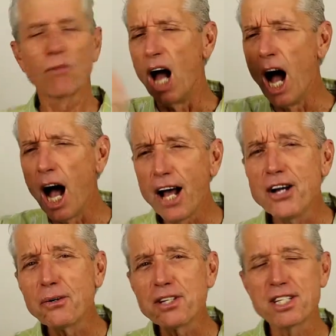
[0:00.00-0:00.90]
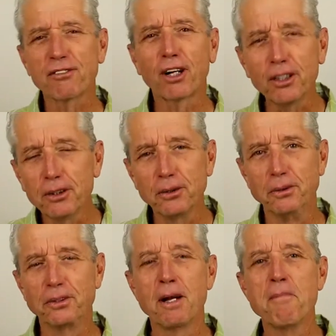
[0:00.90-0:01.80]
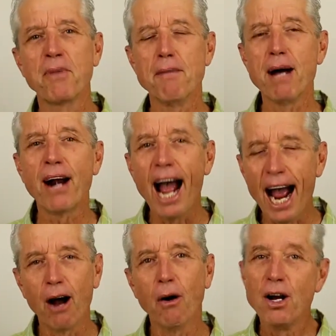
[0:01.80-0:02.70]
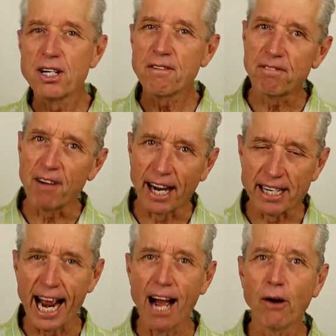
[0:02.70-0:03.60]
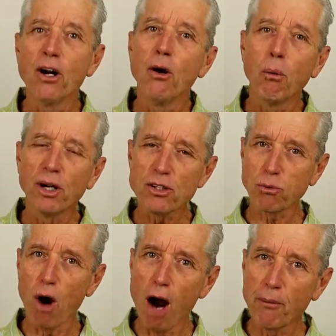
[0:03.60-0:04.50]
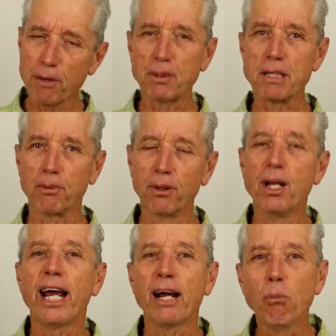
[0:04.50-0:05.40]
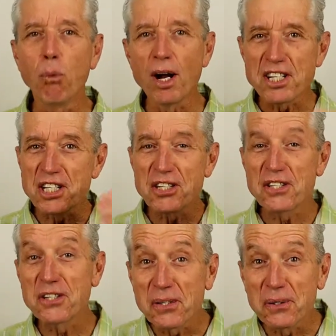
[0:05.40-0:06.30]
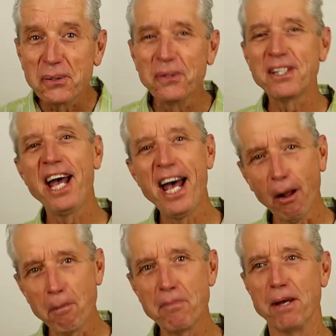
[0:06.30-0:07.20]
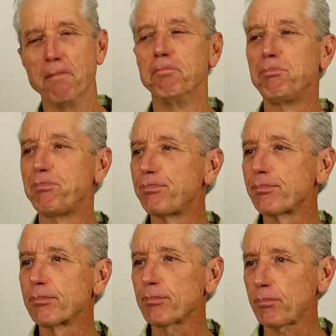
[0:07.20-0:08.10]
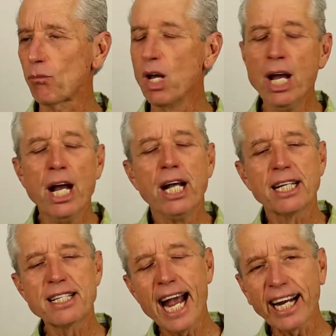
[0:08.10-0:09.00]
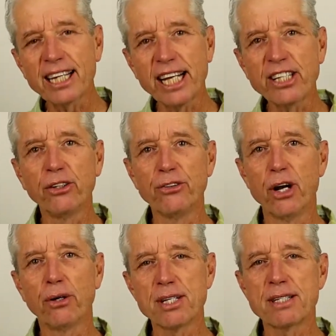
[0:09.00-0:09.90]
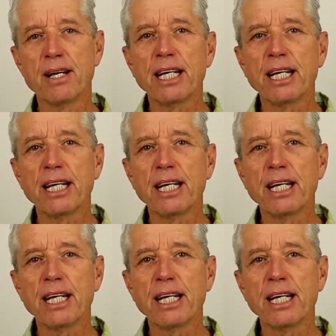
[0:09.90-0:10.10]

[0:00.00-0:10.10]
hundreds of clues about how to find out what is wrong with people and what to do to help them. The second thing you'll notice